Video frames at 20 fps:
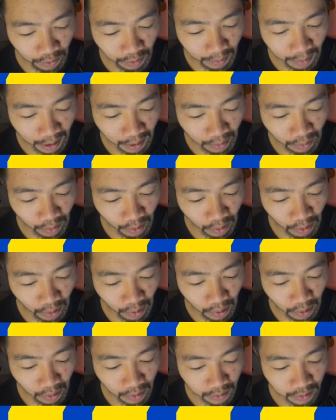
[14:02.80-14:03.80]
my
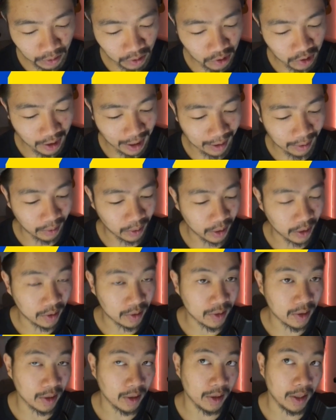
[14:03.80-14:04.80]
raw Shadowless
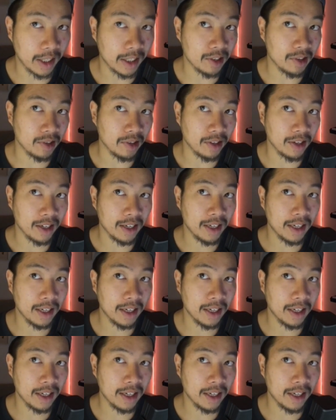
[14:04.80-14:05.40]
collection.